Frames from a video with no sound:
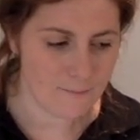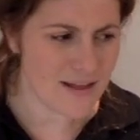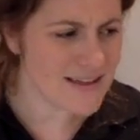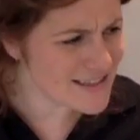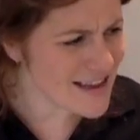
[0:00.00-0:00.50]

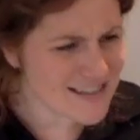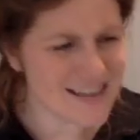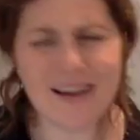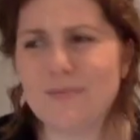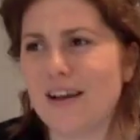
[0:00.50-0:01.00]
They say
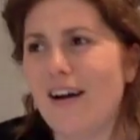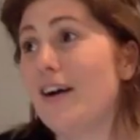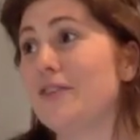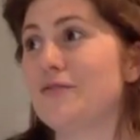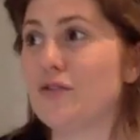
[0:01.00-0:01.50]
times are
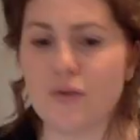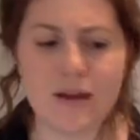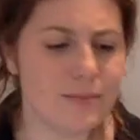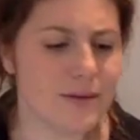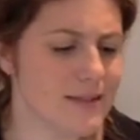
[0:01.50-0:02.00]
hard for
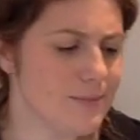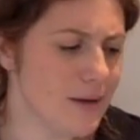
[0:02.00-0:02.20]
dreamers,